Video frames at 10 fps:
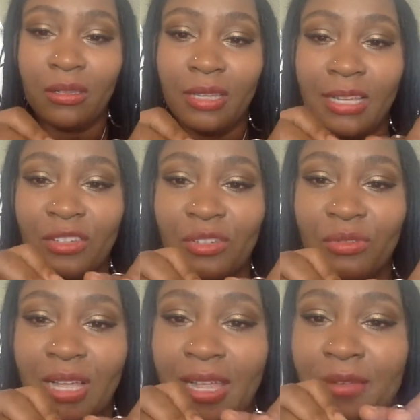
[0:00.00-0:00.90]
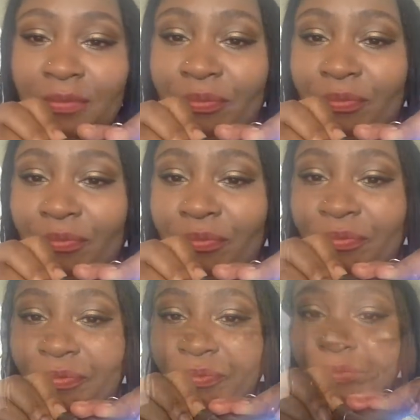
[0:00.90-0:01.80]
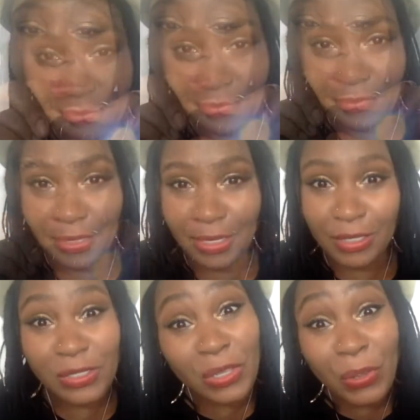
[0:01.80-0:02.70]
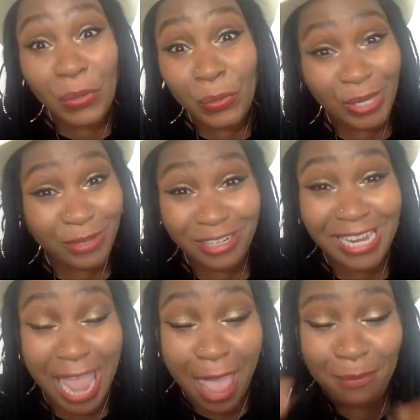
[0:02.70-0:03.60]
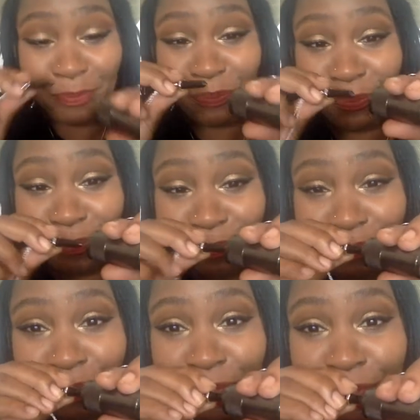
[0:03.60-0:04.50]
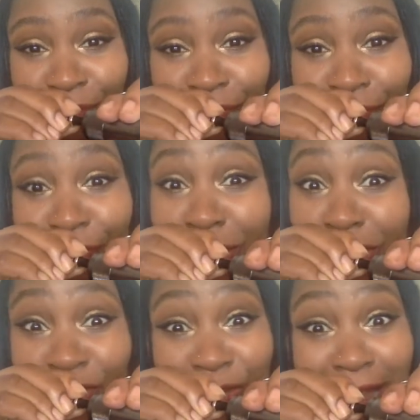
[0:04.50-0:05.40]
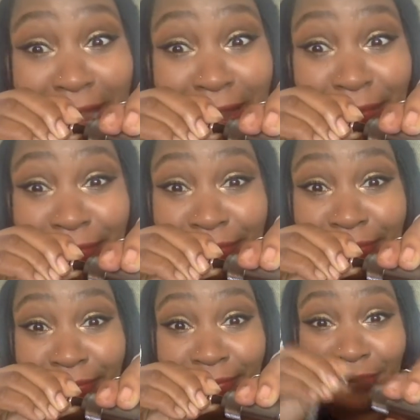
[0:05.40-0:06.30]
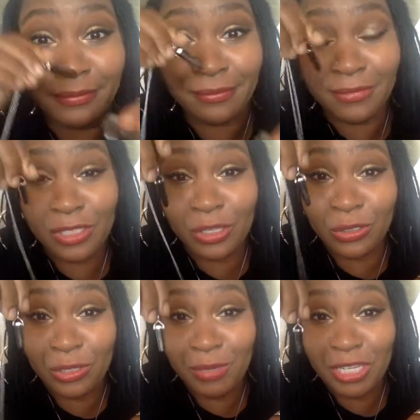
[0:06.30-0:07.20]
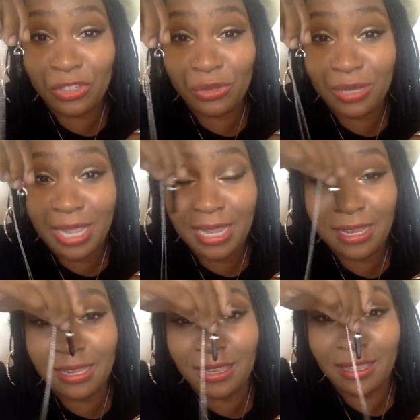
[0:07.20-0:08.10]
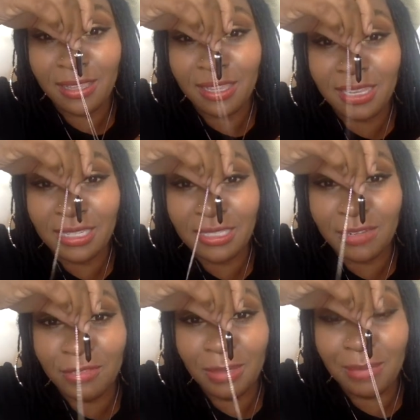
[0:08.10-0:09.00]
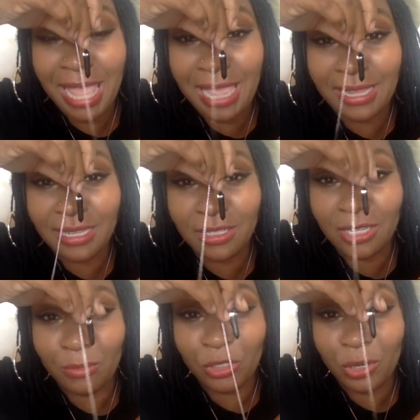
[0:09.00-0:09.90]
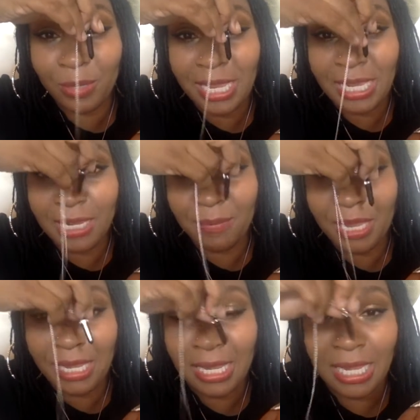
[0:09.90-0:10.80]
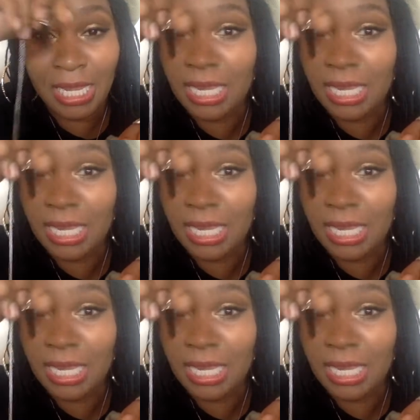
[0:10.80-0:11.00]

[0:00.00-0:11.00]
that's shungite. So quick recap. Not shungite, sold to me a shungite. Lovely black double terminated pendant.